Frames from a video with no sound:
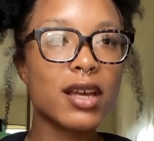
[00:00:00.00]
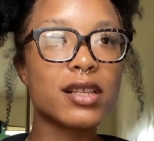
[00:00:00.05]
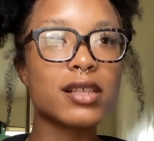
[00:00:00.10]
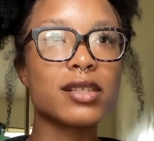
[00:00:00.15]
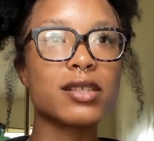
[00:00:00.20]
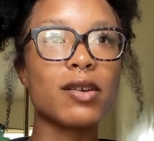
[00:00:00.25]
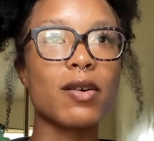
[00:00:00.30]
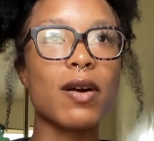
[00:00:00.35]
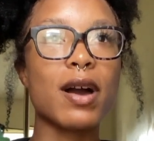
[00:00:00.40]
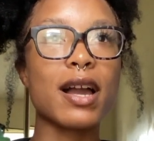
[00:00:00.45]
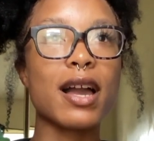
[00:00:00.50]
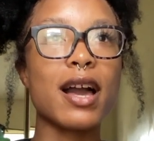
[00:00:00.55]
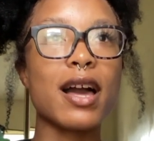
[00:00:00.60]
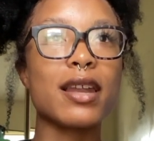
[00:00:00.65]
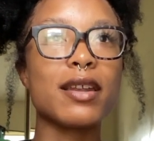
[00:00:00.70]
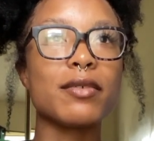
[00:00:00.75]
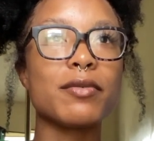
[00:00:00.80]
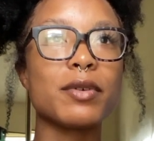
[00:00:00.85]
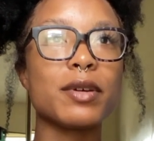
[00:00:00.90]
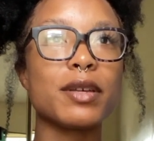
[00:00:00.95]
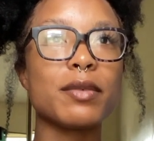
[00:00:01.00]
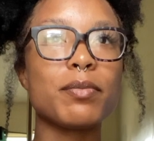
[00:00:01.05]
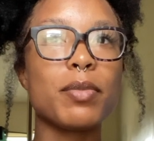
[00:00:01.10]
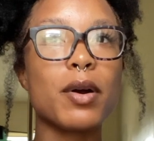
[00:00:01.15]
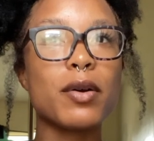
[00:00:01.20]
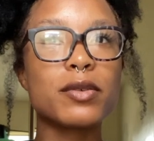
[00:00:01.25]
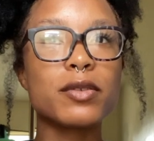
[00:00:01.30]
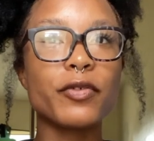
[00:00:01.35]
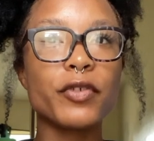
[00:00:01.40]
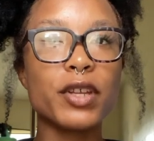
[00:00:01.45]
So I kind of would
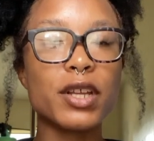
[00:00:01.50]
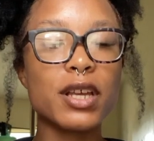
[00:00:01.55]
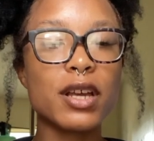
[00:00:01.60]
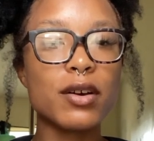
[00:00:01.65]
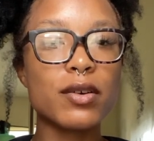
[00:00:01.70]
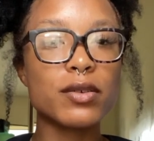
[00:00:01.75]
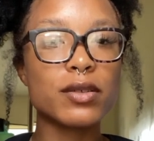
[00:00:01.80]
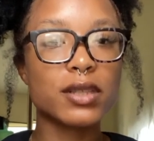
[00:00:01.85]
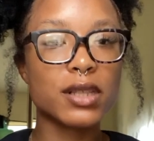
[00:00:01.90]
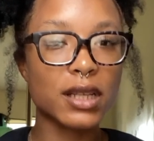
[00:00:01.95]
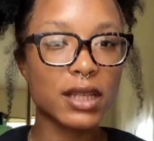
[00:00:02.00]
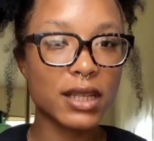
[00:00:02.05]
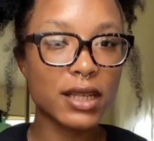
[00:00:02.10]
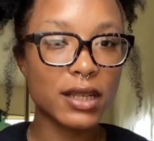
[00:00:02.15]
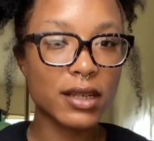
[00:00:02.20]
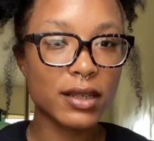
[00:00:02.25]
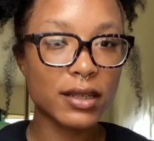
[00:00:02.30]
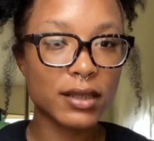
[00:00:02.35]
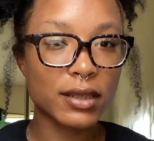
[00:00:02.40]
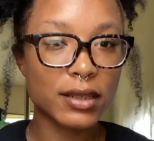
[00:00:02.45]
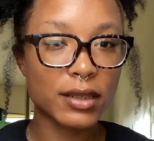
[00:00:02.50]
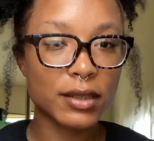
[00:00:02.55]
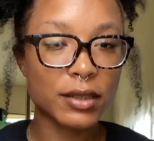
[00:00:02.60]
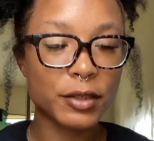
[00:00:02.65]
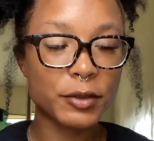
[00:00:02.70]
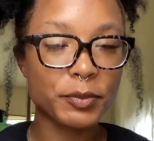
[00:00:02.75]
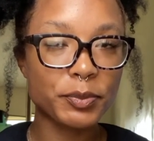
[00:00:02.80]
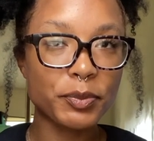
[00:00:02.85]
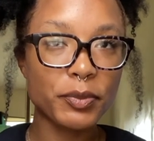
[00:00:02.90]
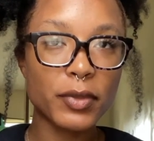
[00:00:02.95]
post videos, delete
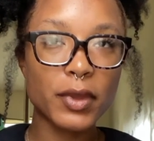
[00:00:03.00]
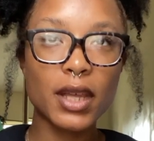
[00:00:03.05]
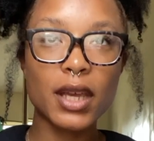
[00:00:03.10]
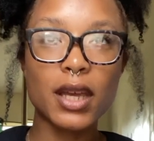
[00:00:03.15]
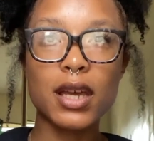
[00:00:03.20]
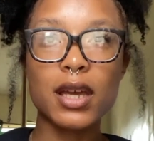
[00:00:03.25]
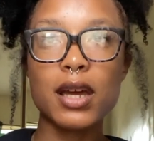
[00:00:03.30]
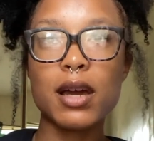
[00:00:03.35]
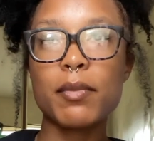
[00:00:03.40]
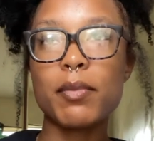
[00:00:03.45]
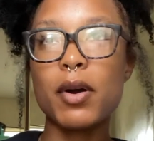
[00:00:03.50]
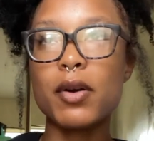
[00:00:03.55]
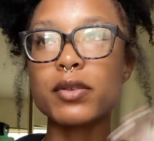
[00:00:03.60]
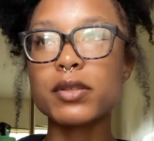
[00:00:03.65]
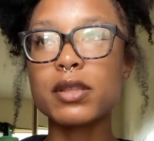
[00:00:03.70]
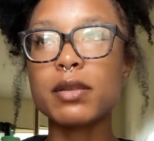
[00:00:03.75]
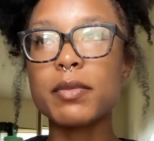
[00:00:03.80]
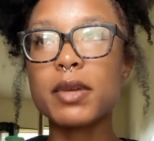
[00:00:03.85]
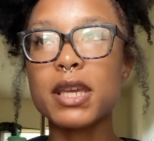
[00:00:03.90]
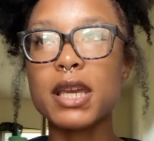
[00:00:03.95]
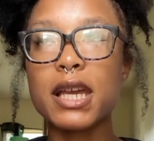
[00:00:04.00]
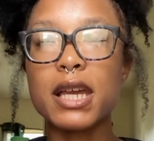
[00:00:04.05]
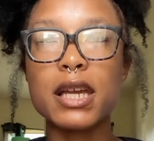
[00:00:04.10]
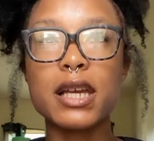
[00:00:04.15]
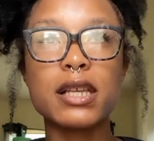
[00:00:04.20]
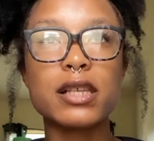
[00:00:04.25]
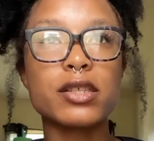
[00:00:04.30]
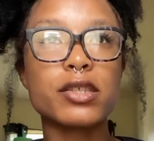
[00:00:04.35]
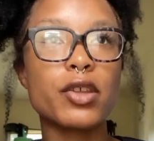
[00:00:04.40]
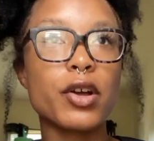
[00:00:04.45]
them, post them
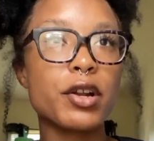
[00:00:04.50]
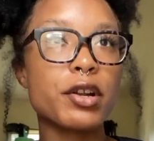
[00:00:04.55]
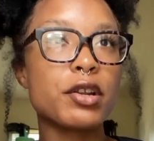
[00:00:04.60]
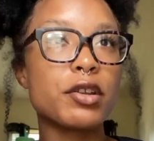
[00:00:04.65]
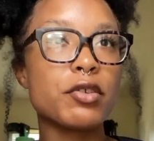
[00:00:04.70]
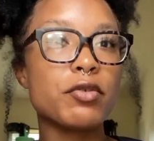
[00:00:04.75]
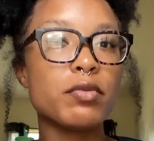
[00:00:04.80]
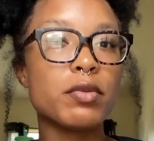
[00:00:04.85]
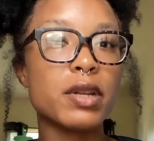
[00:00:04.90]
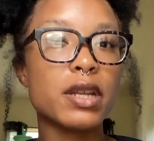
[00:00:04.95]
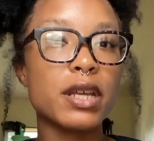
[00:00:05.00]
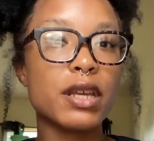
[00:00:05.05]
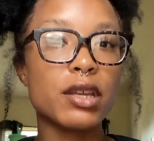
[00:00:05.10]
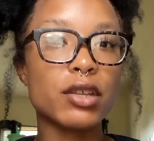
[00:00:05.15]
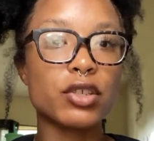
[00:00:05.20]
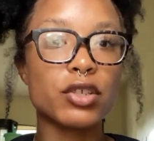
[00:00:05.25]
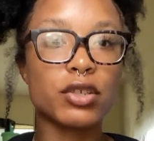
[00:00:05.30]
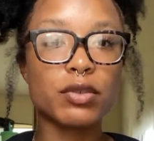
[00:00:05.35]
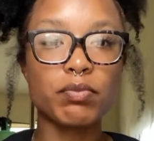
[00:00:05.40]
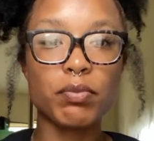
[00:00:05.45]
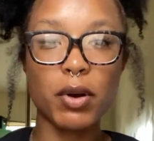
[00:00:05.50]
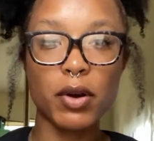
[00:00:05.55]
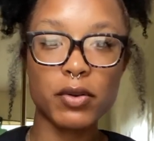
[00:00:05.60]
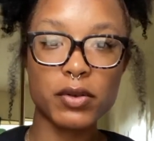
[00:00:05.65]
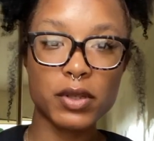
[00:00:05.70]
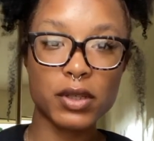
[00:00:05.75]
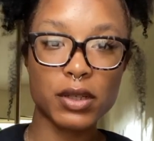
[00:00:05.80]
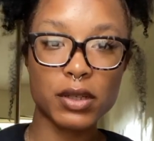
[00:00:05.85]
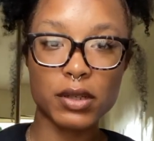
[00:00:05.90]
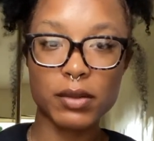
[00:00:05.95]
again, start a new niche,
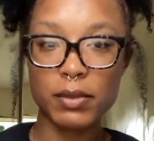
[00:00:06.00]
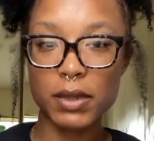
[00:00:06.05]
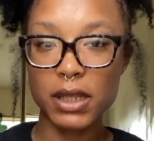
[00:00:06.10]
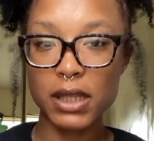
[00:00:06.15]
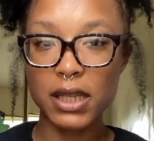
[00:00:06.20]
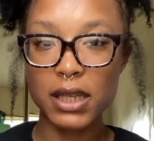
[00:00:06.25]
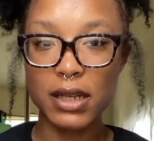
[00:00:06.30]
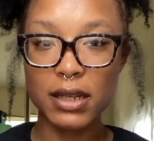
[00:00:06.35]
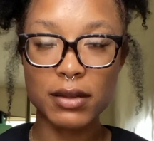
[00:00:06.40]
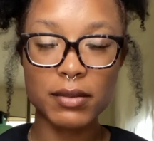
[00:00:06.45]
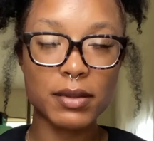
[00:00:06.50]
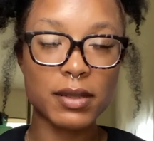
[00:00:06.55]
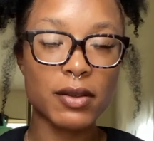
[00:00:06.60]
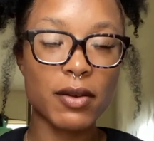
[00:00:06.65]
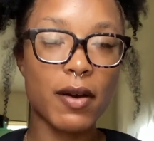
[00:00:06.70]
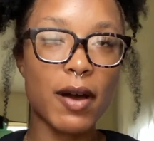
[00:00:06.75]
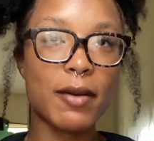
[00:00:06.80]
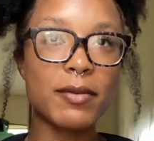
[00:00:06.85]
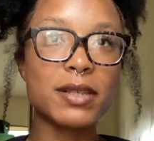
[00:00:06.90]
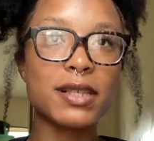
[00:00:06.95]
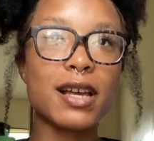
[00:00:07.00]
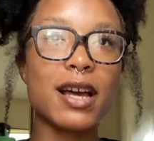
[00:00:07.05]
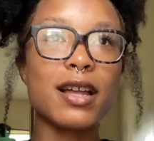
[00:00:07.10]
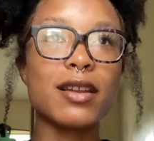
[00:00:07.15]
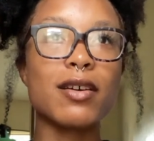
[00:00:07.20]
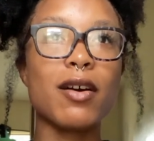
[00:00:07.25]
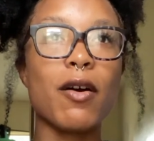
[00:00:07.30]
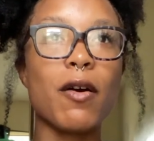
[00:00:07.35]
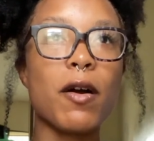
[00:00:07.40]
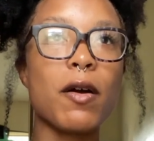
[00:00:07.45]
post them, delete them. So I was
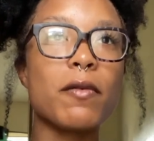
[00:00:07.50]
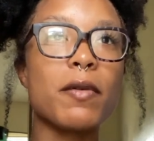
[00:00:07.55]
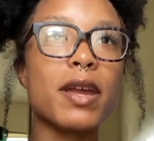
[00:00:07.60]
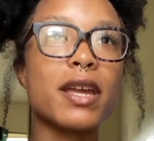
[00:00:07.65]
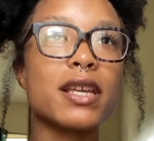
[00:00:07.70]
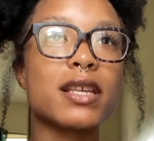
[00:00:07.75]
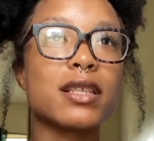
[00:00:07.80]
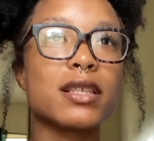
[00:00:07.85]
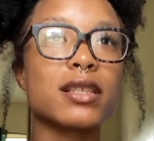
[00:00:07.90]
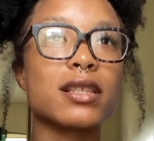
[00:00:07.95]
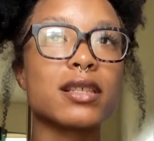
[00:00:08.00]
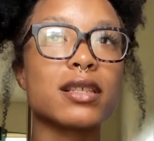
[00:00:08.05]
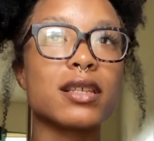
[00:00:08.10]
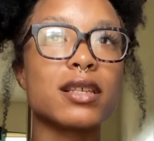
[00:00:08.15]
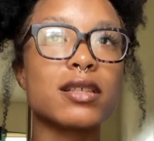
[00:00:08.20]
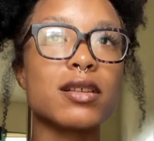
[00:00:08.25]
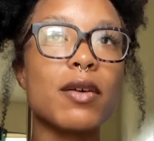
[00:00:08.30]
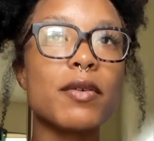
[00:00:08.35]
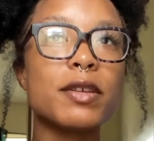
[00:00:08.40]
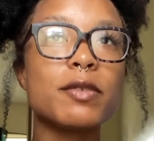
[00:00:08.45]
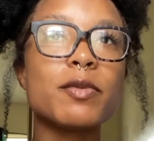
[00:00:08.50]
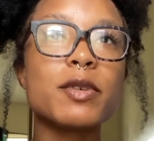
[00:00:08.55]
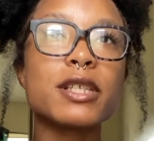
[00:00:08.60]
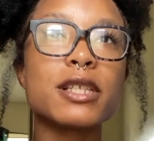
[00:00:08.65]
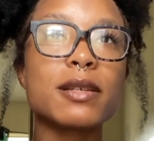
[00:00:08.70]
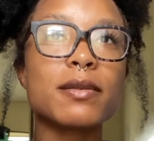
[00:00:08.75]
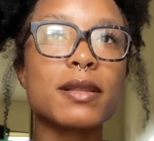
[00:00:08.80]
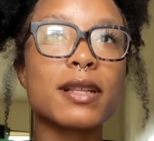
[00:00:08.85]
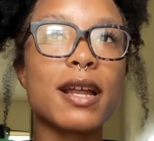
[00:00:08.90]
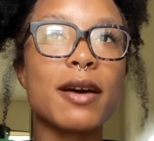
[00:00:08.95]
kind of always, it's always been
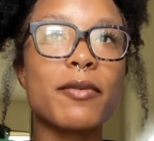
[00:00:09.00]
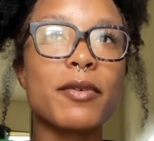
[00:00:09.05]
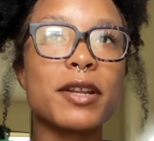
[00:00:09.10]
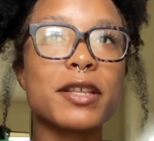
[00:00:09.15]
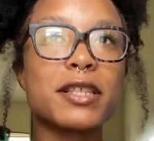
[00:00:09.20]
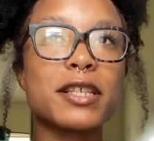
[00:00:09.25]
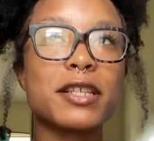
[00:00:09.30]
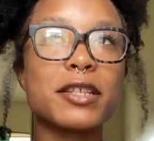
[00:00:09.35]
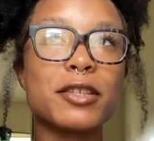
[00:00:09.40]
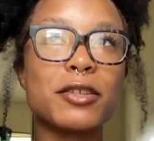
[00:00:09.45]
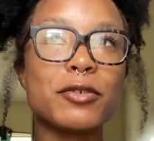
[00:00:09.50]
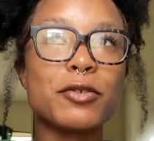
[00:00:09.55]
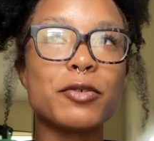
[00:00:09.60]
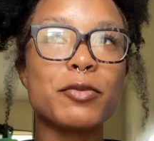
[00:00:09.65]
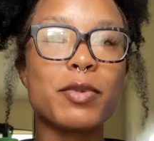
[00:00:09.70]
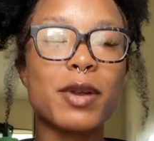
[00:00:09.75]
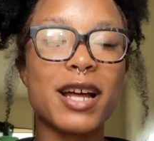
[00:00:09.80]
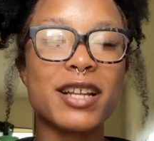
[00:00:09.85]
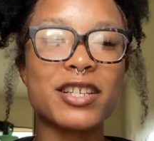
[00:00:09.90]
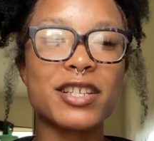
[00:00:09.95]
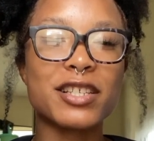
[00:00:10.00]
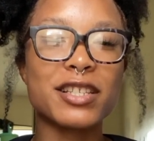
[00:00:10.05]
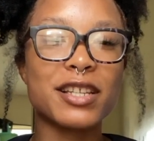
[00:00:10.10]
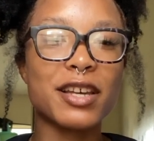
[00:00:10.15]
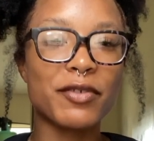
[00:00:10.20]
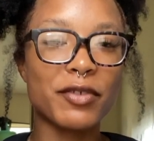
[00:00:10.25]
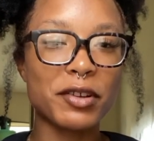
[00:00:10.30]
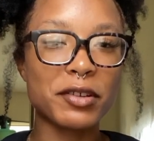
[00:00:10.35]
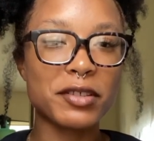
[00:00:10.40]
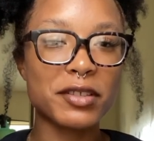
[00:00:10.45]
something I wanted to do, but I just
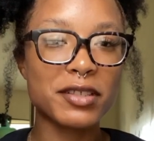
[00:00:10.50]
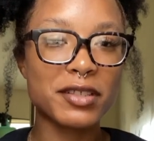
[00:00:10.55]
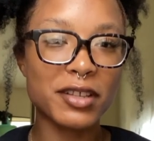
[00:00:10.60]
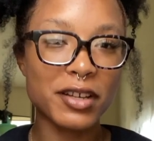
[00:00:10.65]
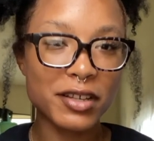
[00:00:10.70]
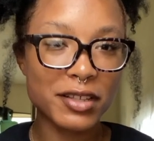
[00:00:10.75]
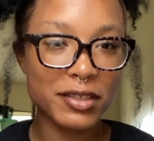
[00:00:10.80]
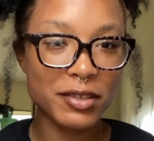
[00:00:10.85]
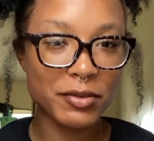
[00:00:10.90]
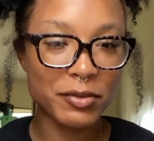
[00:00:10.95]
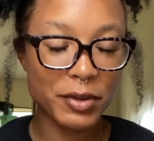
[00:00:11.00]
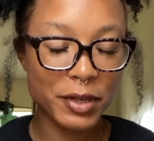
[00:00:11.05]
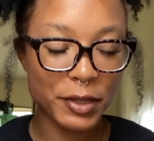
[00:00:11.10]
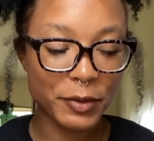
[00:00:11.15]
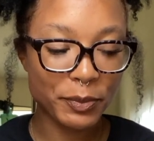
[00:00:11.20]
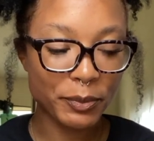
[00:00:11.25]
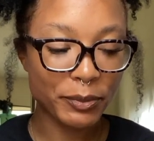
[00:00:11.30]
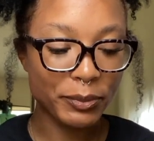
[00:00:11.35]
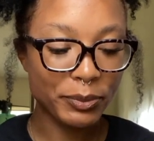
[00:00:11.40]
never stuck to it.